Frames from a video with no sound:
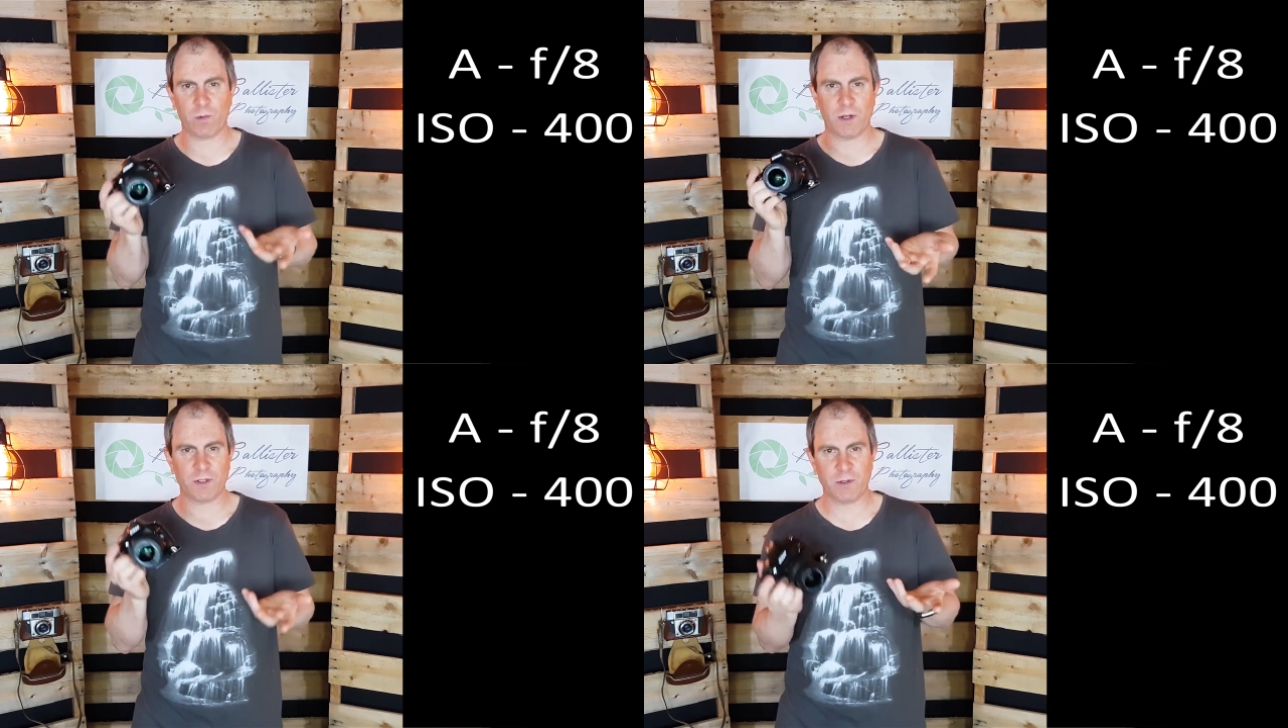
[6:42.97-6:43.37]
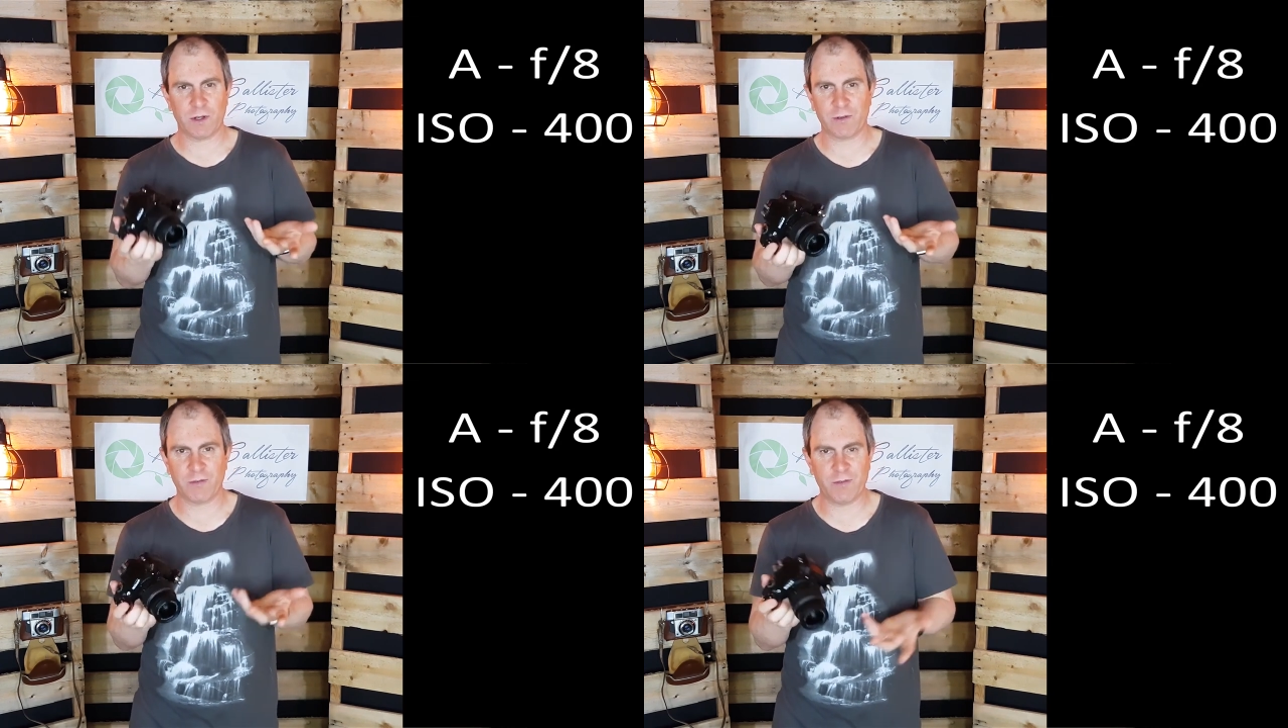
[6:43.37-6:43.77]

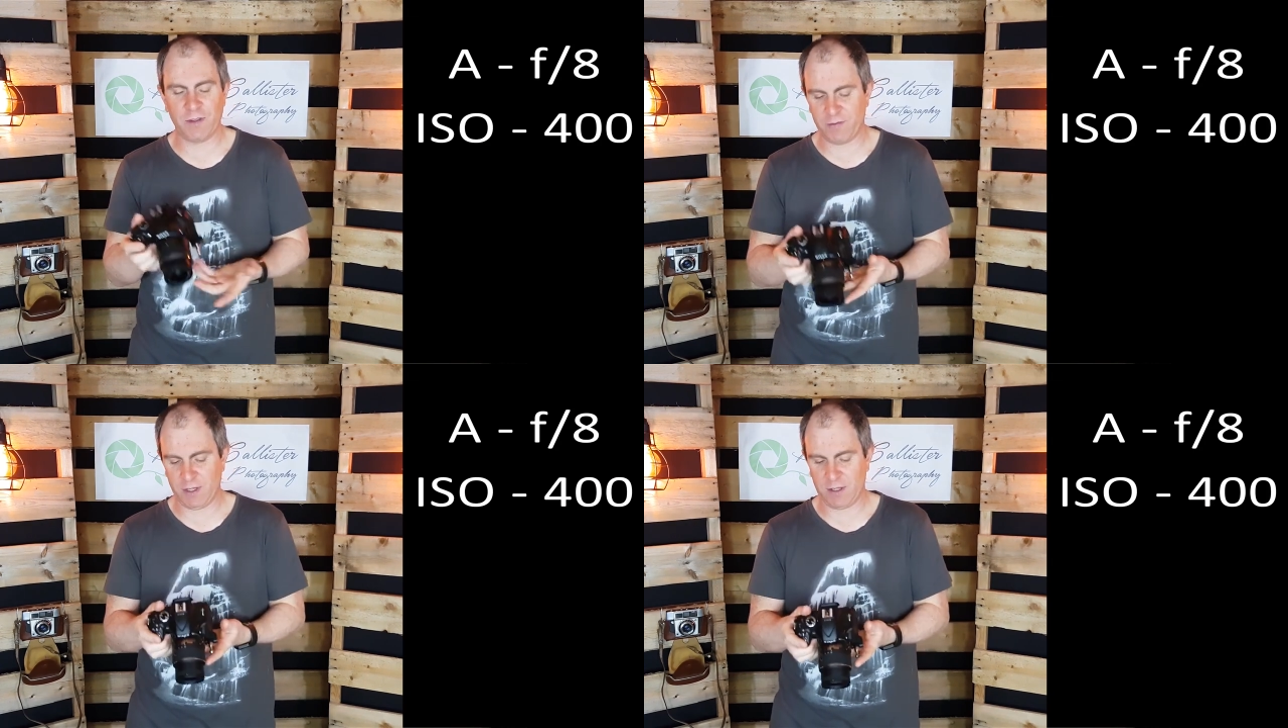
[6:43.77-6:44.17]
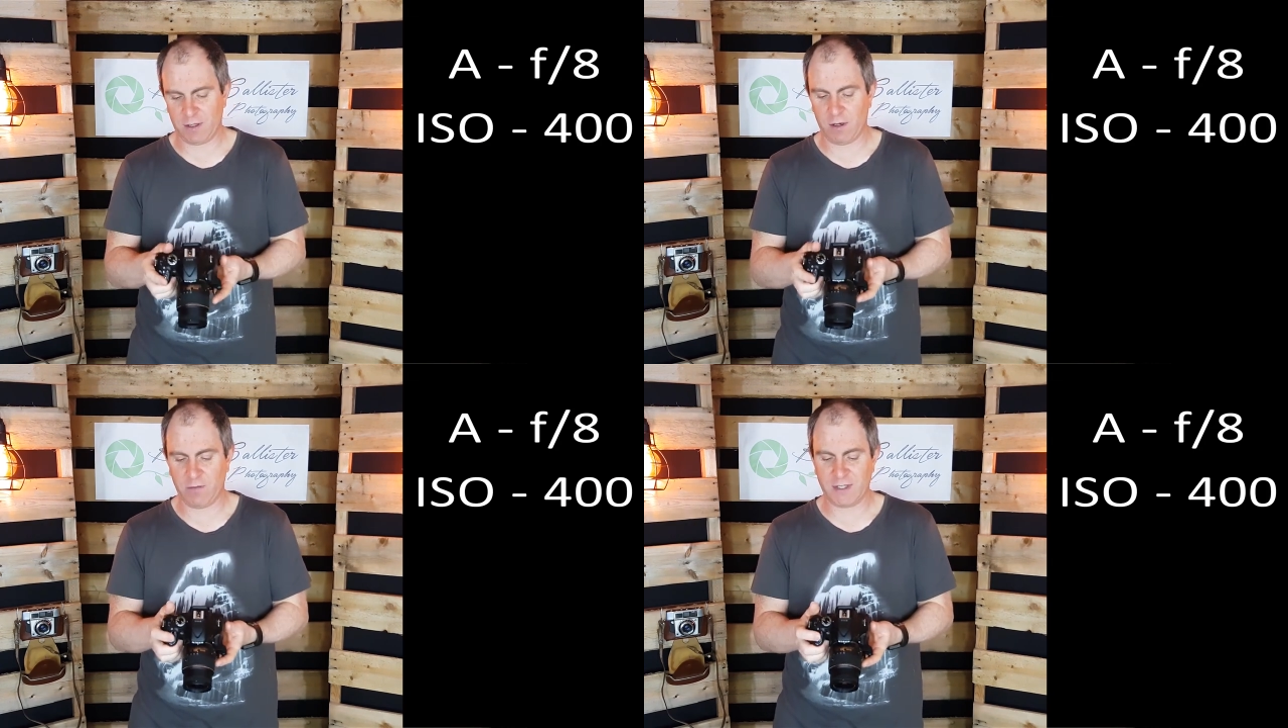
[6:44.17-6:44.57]
1/250th
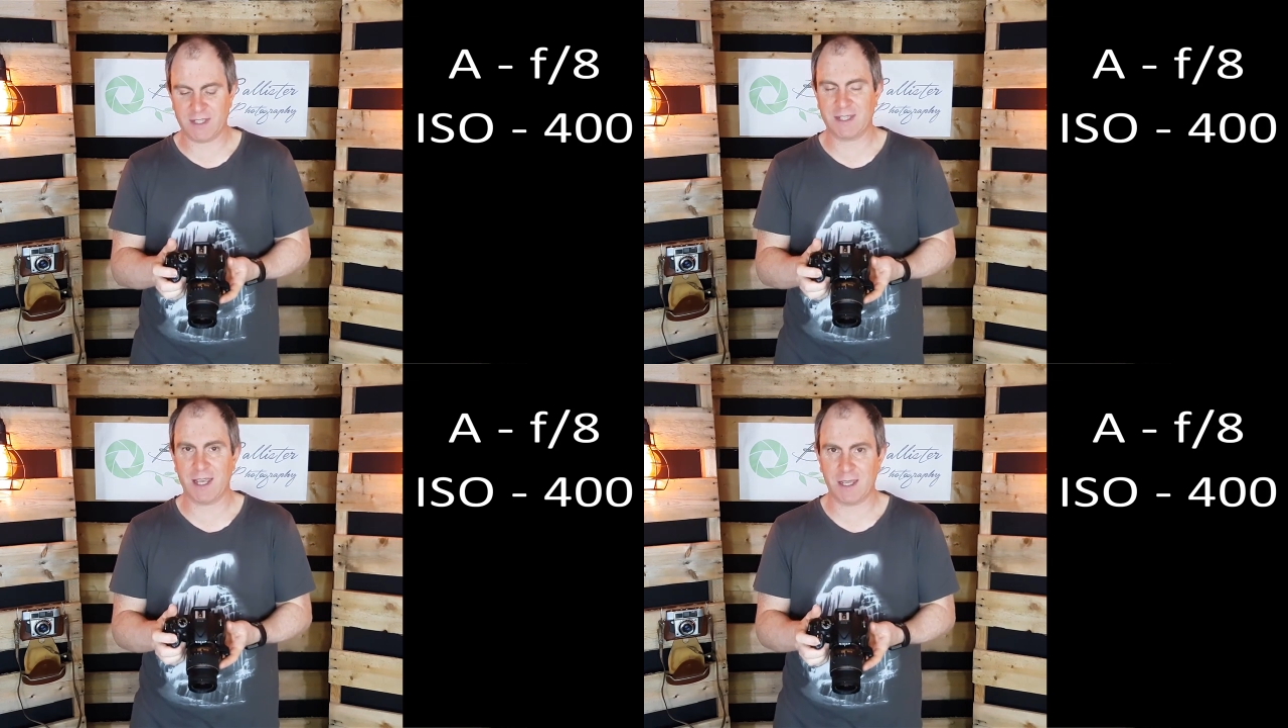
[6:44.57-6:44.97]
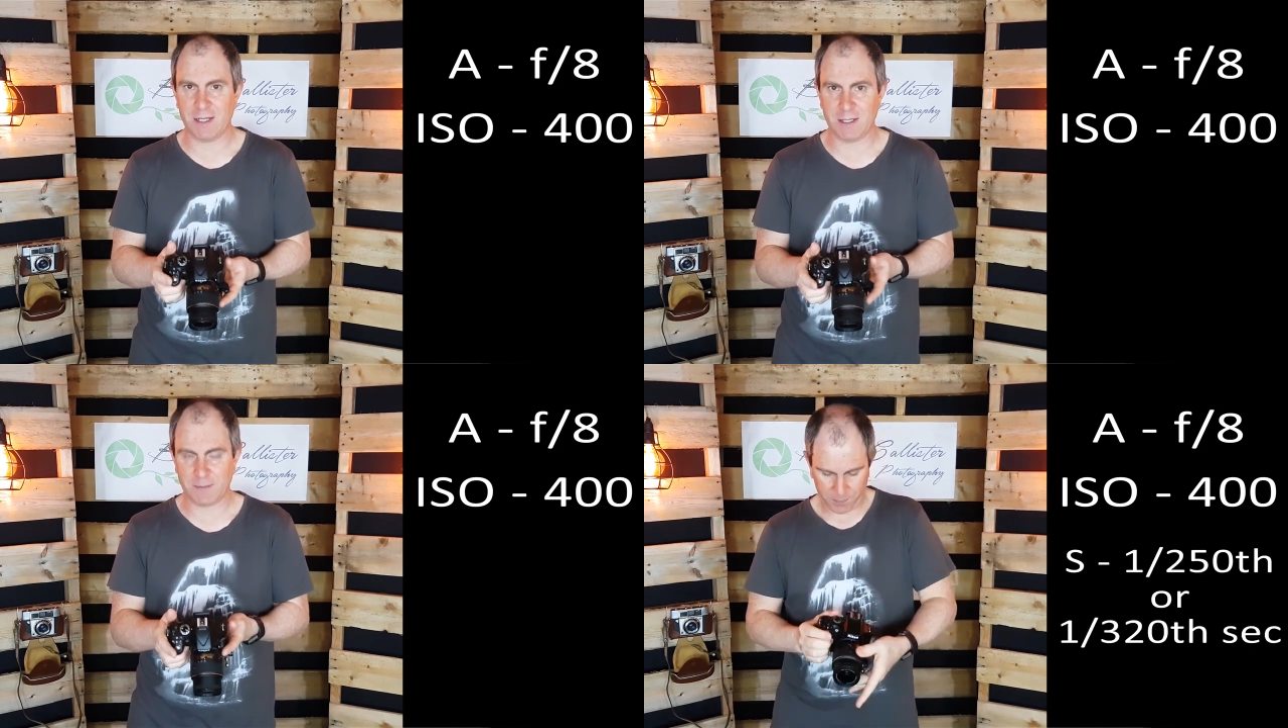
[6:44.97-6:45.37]
of a
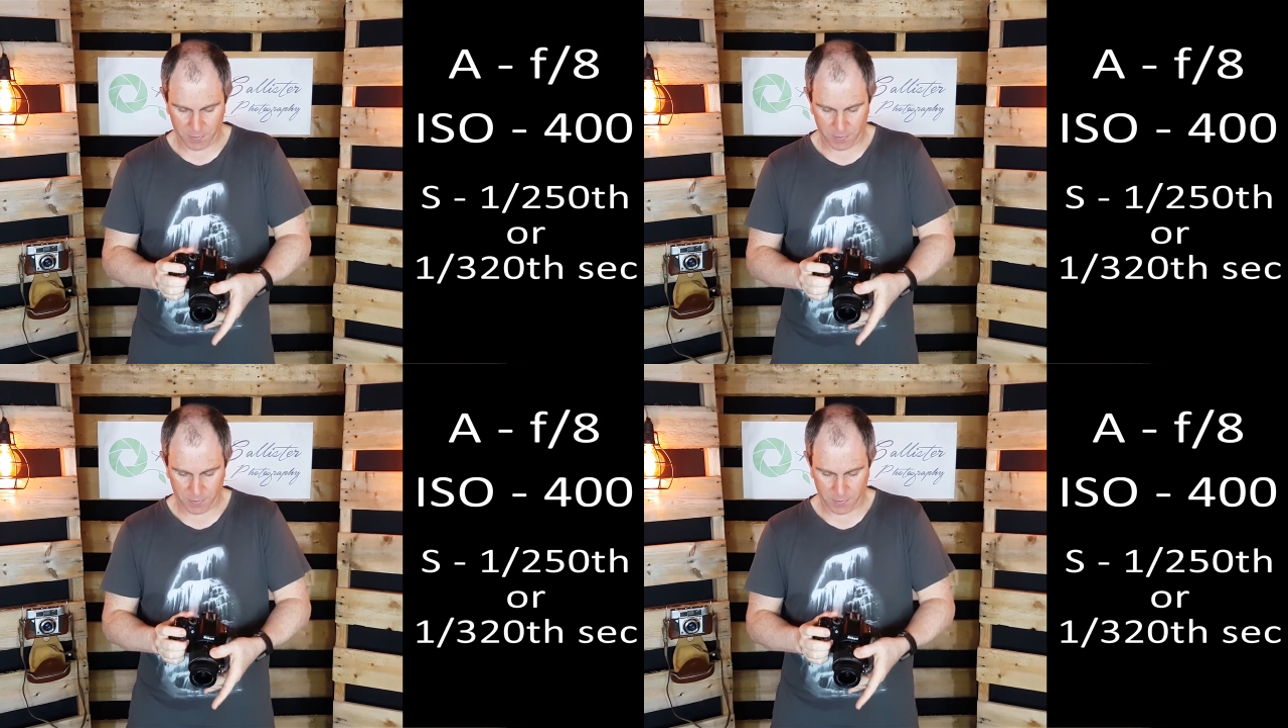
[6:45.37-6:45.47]
second.